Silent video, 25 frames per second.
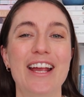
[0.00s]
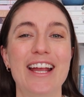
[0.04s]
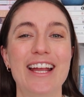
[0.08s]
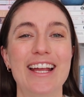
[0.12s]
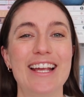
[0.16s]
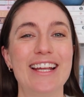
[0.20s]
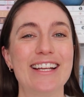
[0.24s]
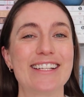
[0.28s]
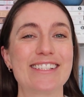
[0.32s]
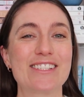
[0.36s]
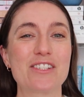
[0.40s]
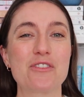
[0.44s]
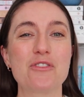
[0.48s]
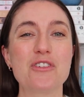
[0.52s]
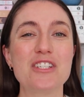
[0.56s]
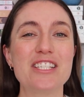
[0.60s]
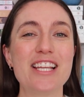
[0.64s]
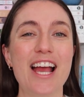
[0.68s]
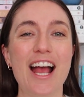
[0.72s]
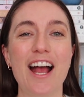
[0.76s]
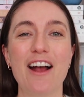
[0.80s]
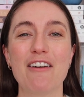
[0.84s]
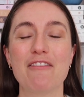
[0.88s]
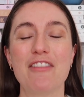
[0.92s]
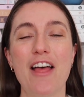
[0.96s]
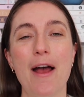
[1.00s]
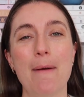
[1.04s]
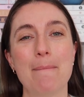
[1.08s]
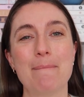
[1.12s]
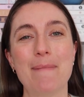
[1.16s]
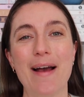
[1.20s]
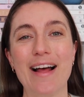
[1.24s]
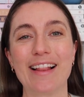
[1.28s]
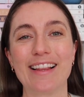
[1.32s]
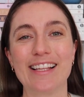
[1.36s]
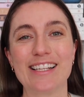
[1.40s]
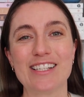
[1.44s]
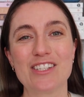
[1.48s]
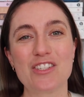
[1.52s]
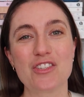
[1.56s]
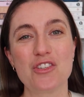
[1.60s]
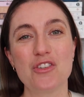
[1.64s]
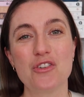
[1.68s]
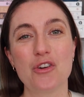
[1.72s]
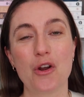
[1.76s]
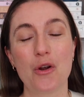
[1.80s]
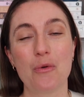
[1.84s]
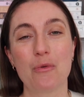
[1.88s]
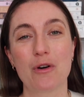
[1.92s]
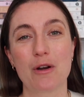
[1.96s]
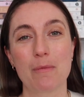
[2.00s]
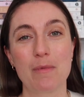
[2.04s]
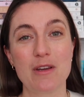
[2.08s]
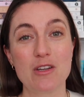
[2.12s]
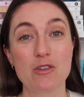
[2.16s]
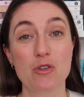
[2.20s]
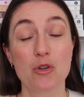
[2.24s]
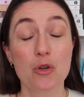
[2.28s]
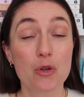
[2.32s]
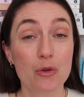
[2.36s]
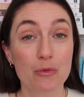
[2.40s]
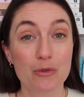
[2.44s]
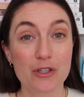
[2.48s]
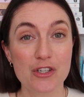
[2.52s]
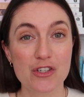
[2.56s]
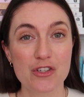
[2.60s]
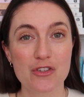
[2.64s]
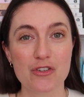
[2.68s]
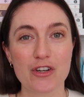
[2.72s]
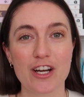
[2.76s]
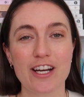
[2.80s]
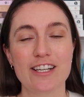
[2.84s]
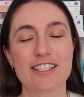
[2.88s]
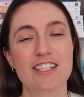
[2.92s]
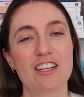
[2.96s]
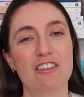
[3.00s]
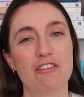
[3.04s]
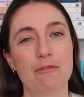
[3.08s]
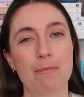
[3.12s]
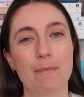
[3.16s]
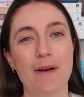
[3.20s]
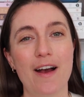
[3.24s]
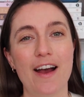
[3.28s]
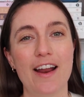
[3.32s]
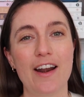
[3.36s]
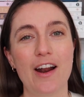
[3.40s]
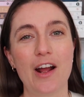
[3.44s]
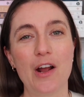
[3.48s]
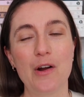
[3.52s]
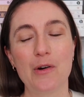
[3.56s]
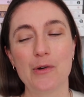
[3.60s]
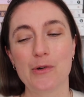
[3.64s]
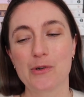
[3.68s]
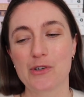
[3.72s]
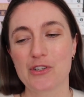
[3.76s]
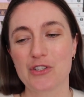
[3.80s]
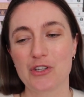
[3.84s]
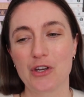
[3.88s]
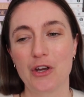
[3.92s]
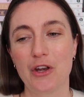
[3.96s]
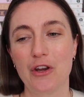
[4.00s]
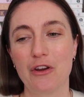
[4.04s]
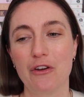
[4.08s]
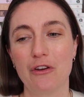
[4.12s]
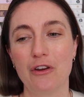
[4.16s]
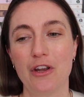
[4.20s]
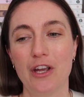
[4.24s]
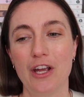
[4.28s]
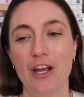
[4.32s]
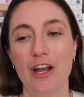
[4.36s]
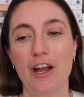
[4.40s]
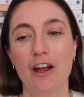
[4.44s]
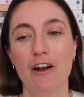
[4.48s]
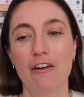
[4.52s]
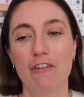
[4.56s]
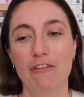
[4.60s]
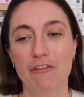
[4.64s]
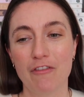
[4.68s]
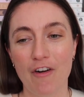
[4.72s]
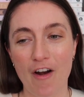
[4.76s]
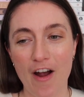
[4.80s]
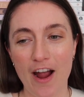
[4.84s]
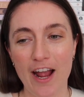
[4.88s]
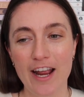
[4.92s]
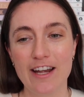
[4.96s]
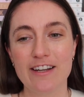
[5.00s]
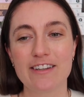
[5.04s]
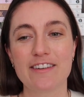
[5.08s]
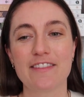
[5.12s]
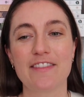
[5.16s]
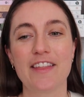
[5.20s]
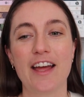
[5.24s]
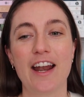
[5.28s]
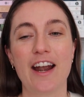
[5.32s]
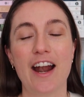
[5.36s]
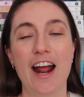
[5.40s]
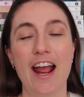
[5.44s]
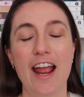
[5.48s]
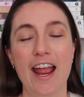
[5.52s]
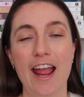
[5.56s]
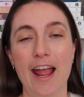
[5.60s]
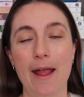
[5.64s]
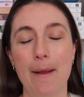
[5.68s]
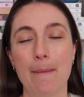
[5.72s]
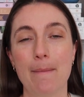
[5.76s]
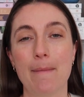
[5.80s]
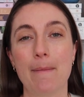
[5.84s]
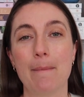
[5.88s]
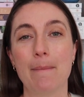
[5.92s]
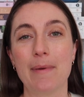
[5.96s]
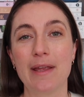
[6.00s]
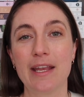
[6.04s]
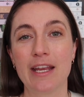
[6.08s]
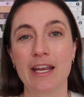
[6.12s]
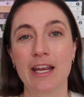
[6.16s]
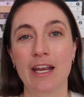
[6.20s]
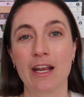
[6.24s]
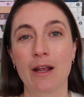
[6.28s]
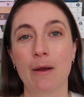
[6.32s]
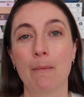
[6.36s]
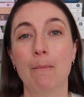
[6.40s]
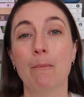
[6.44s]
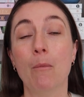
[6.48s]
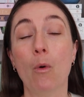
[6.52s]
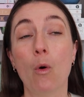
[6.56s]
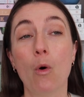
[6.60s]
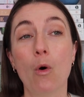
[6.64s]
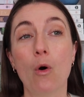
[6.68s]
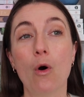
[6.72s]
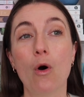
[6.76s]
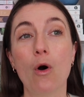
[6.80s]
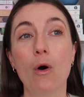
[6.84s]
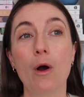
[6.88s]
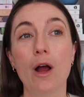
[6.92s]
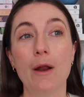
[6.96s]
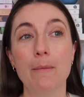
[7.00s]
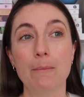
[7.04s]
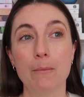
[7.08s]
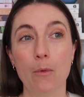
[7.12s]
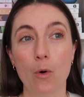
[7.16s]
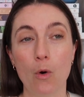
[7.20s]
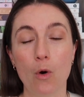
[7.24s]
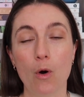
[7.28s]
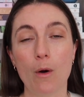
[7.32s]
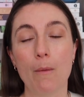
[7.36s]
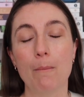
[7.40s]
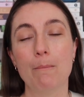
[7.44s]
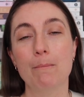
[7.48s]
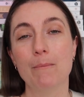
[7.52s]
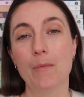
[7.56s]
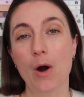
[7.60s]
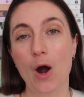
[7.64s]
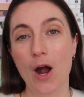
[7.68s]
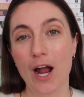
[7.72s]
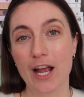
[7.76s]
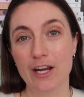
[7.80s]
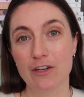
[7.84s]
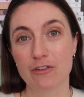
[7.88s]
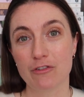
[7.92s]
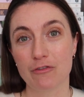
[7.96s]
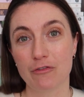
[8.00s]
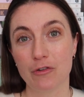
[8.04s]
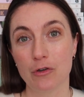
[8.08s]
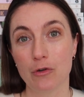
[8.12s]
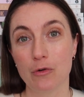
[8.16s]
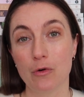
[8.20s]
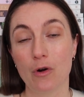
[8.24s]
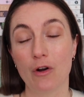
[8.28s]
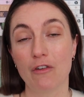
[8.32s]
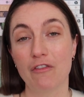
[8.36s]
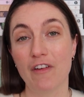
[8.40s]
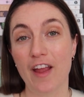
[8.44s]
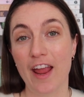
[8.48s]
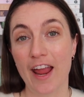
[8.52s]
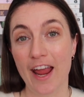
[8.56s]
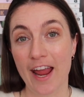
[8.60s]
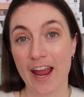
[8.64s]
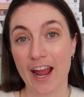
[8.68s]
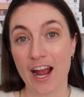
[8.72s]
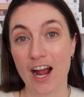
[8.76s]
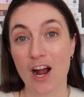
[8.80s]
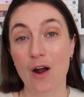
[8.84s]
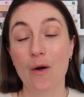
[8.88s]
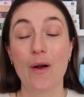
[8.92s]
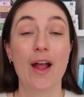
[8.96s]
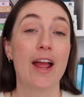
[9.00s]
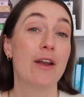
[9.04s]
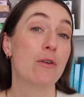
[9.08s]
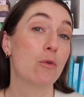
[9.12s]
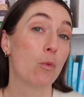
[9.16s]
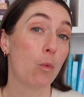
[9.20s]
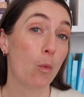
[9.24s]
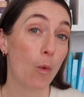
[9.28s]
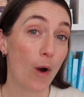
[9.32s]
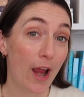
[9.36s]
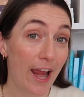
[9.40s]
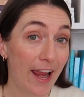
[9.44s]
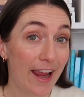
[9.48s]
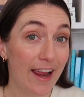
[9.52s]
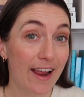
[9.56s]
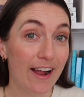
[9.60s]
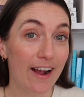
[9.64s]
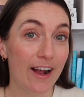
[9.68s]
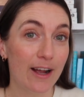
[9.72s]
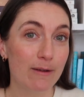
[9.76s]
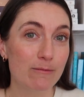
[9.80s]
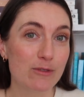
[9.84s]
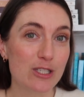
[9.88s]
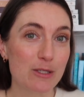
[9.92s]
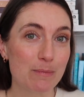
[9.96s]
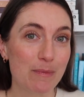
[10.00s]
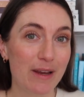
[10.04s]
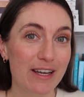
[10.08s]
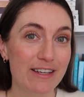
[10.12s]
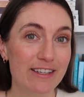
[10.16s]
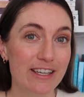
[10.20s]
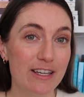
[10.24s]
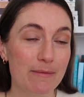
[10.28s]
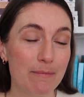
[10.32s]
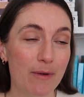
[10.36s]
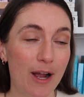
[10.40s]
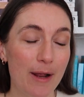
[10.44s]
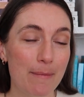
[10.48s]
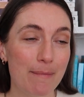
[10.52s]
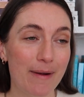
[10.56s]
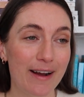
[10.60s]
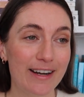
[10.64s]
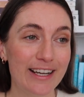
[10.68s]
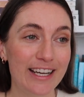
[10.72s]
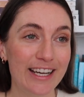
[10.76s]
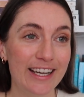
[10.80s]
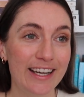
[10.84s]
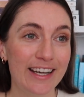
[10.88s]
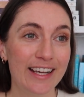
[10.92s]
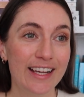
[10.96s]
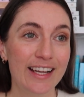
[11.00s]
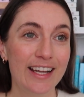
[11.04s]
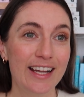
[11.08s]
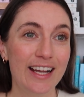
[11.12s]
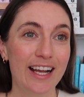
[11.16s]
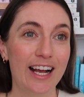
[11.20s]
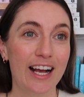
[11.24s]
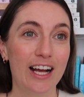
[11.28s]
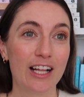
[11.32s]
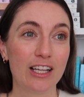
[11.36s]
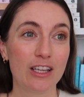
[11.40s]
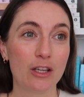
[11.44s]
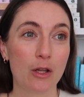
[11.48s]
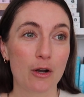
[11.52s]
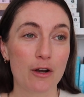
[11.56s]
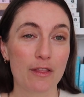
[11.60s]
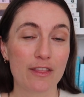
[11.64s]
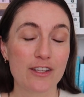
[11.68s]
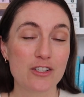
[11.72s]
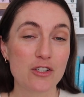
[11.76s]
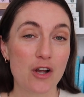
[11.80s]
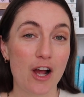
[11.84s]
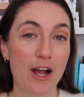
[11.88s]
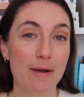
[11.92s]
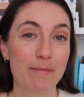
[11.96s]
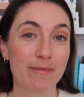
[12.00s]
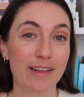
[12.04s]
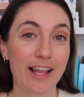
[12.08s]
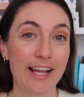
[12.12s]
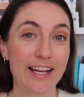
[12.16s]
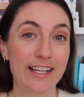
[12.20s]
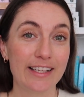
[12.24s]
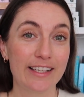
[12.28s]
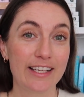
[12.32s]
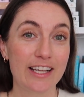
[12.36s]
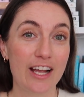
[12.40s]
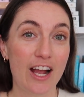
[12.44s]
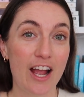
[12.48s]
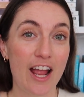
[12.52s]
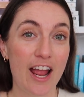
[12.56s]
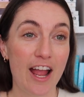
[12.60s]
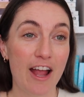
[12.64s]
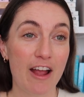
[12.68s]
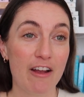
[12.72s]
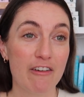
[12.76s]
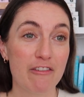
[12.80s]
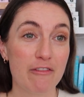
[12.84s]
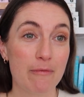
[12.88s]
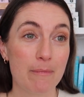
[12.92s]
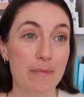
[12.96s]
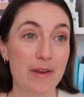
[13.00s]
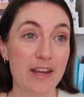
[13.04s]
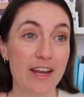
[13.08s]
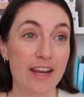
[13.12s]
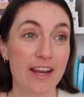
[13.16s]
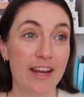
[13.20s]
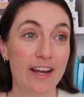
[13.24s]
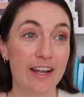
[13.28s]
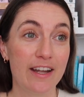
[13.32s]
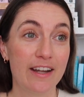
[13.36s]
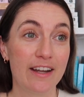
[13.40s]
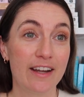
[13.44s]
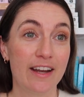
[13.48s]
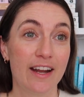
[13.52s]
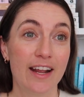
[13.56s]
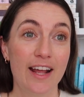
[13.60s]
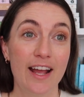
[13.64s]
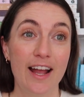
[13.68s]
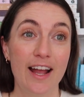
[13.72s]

it's good to have that balance. You don't want to be too restrictive, but I also find that I am being more and more mindful of how and where I'm spending my money. A lot of the time lately I have been